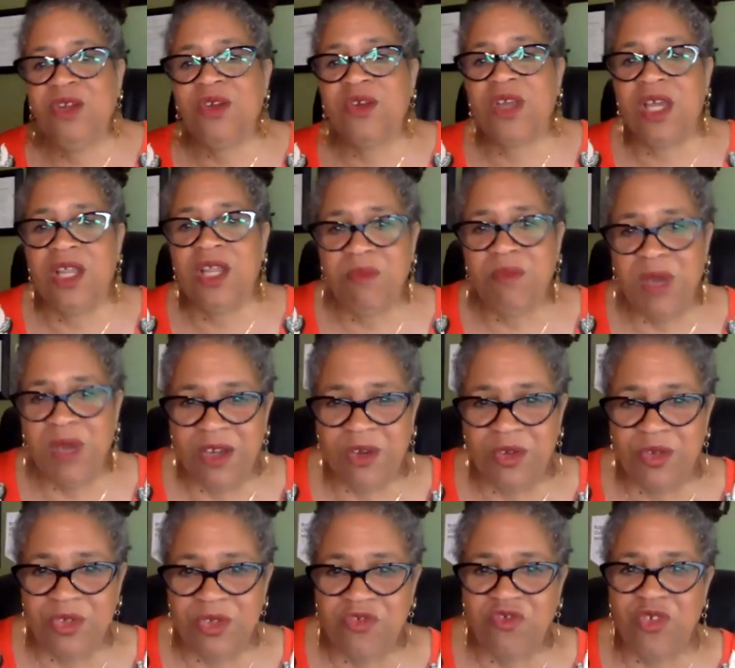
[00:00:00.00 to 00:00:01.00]
cutting back
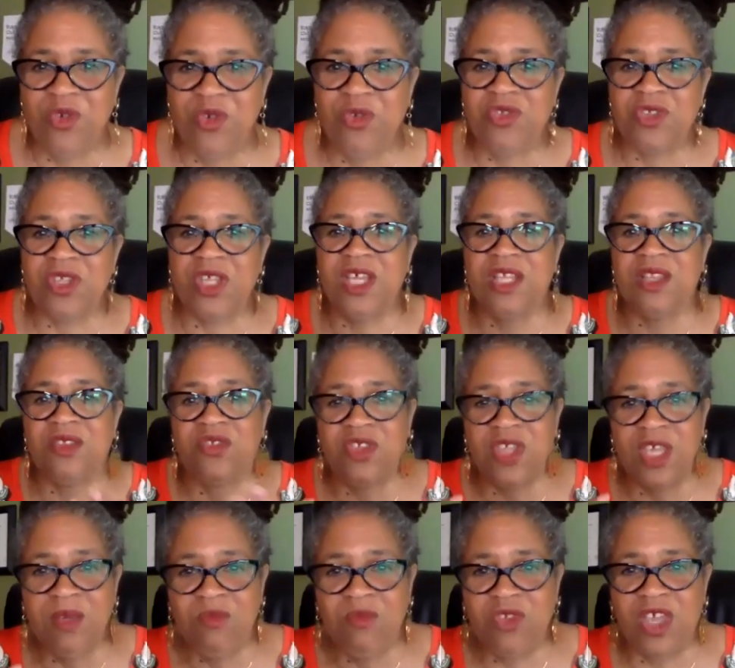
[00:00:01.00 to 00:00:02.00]
on those foods, at the
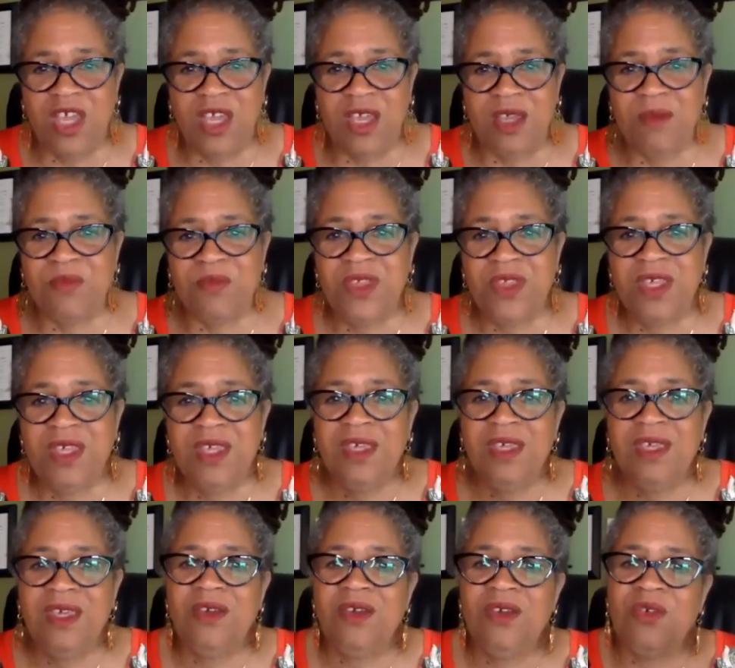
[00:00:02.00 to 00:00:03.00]
same time
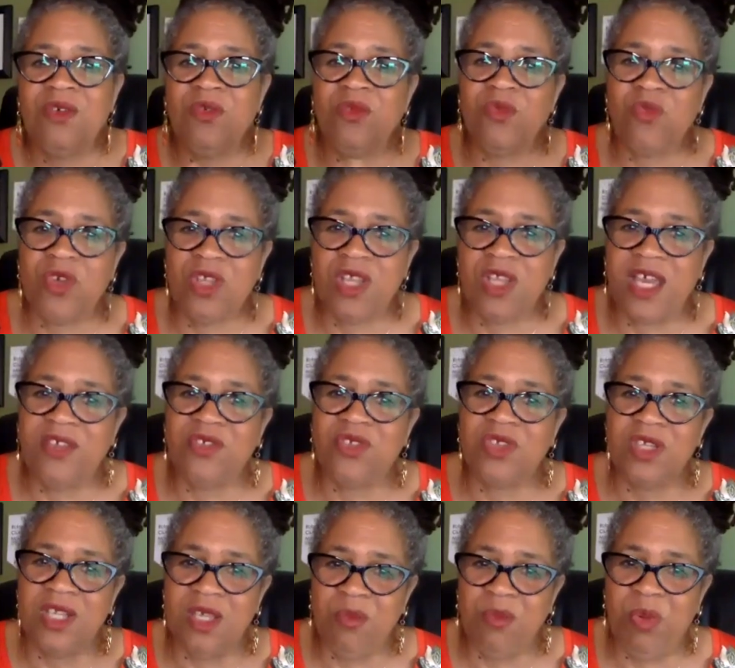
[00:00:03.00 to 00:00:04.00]
realizing
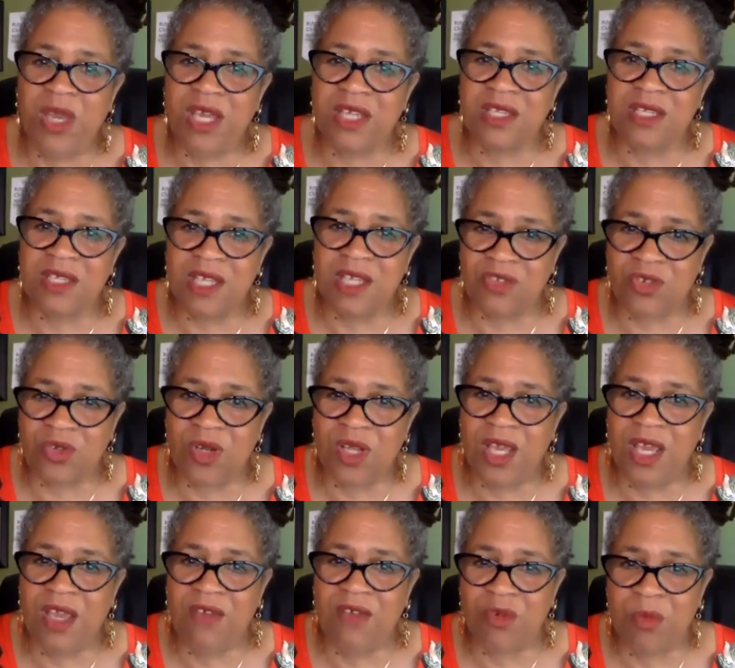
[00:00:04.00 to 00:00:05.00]
the impact that that's going
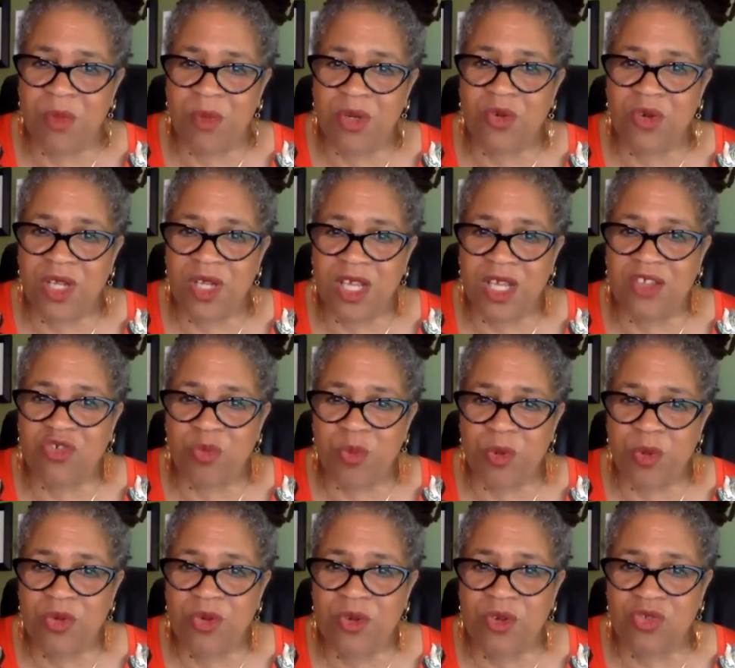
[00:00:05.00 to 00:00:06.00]
to have on minority
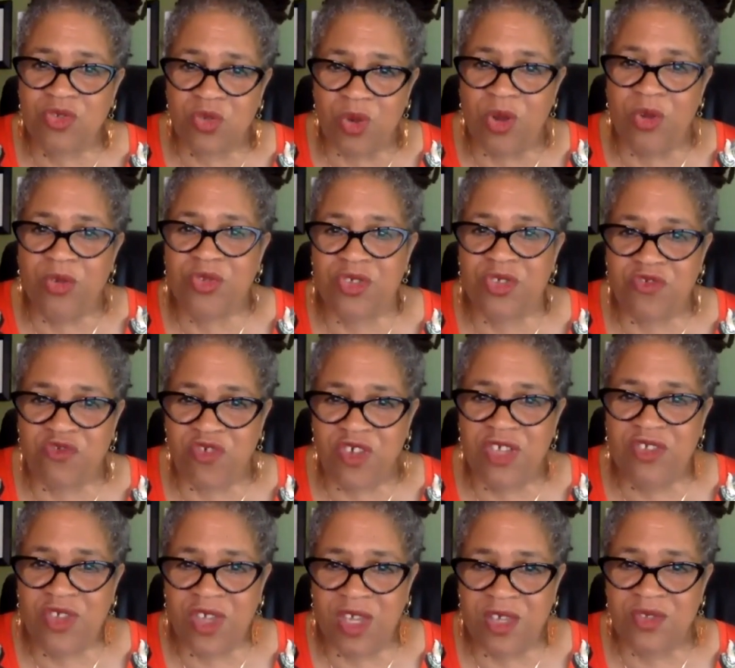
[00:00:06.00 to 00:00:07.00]
entrepreneurs who own those
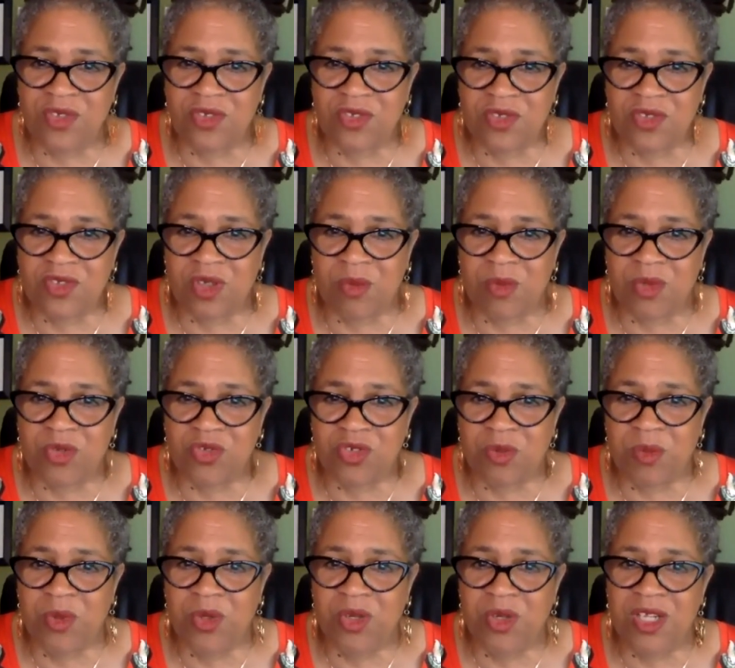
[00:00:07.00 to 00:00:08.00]
franchises in some of those
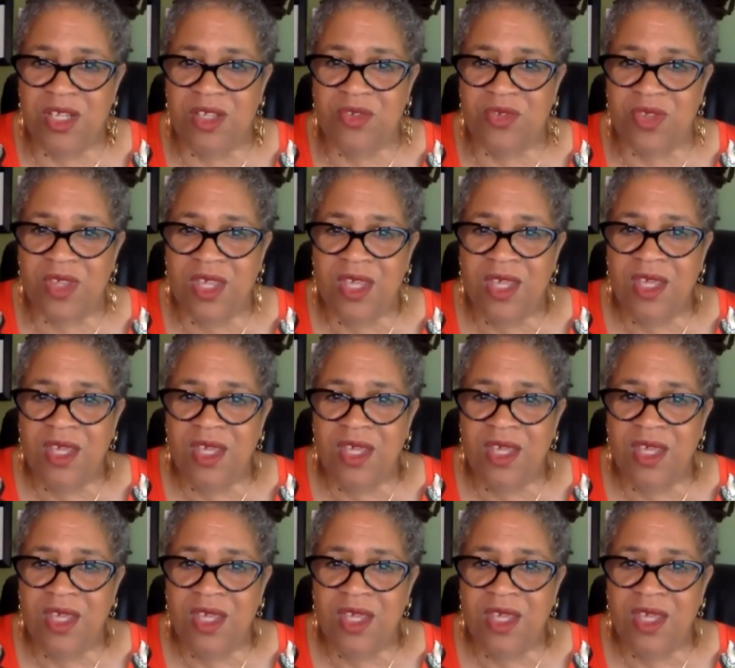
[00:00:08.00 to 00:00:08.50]
communities,